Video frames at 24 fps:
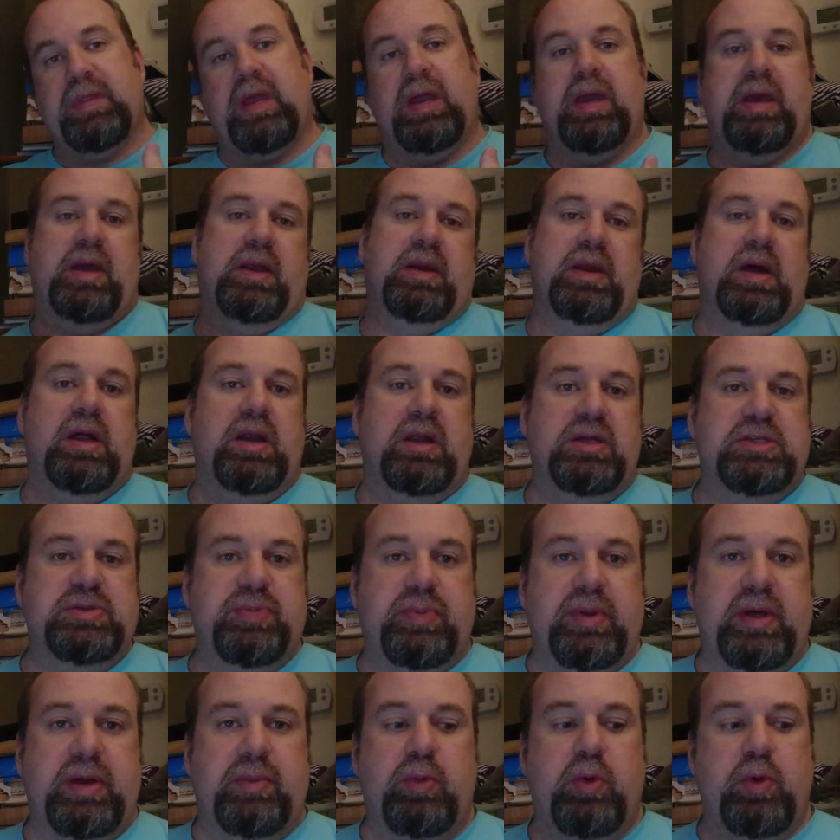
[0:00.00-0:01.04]
and I'll
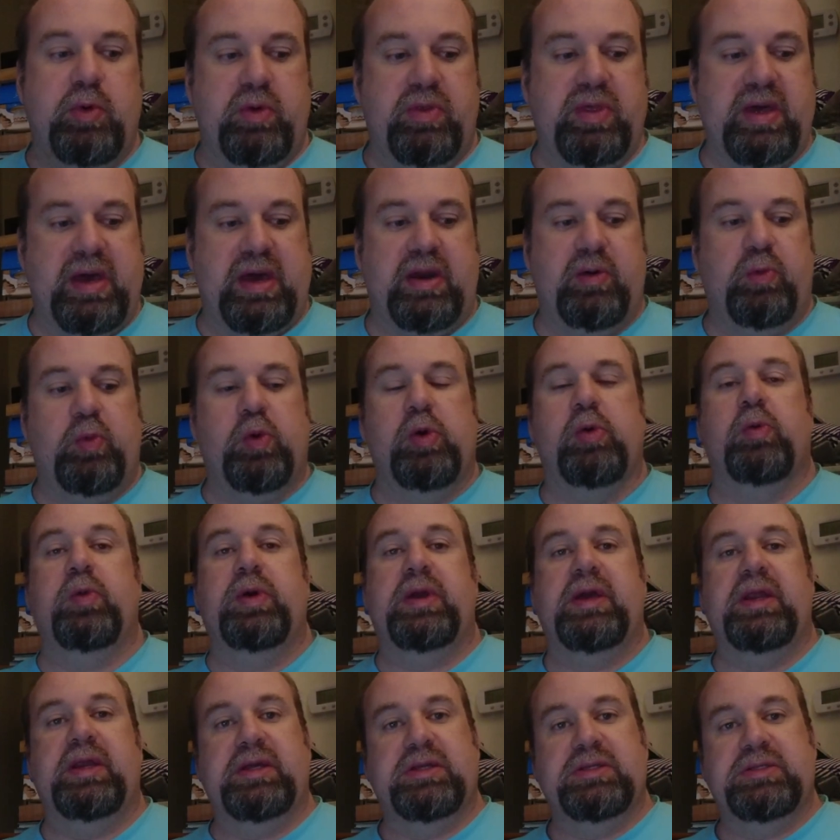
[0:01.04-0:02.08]
explain more of that, of what we
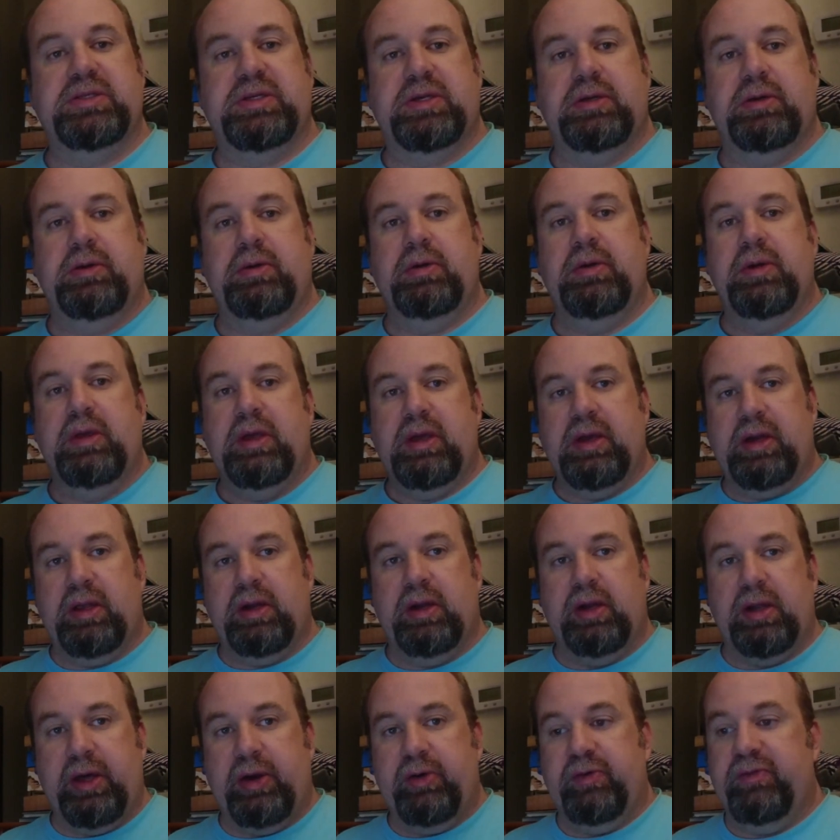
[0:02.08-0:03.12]
get into in
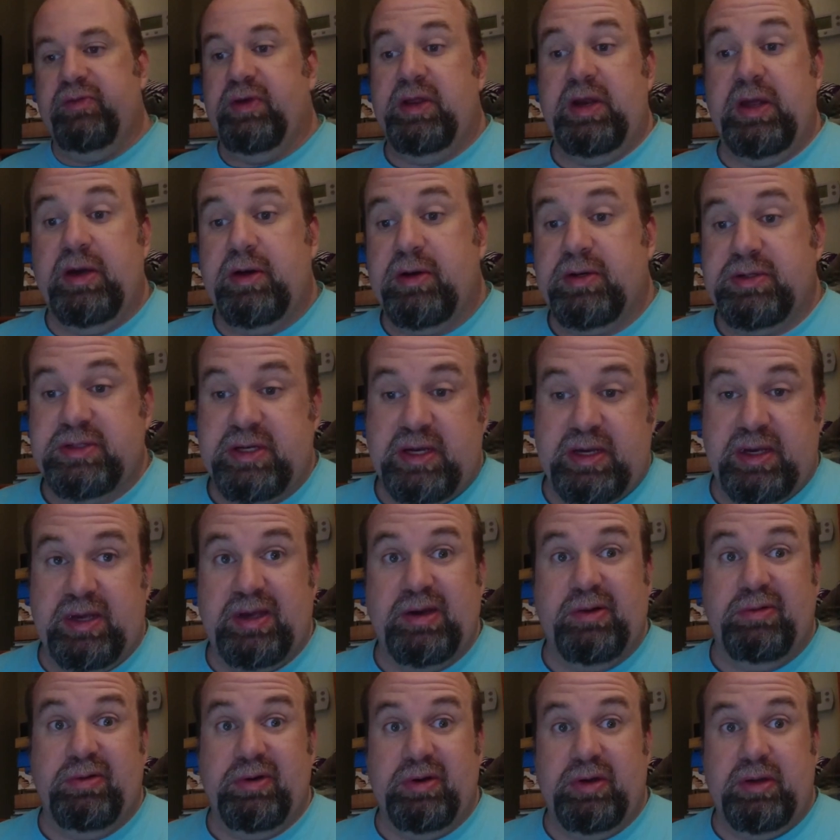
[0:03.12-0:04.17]
a later video, because that can
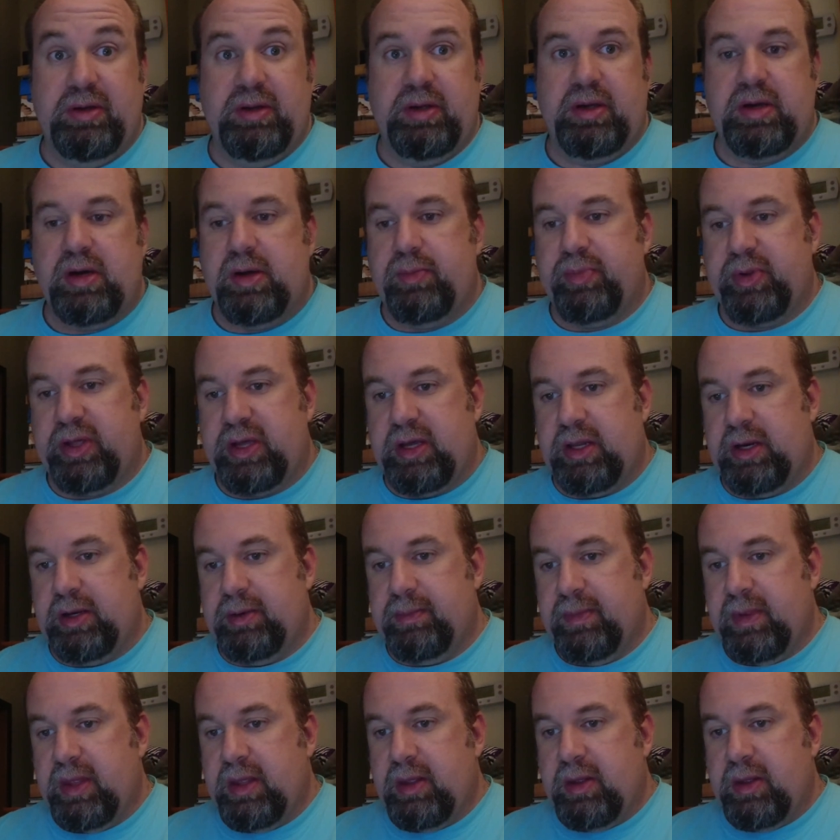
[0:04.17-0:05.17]
get really complicated.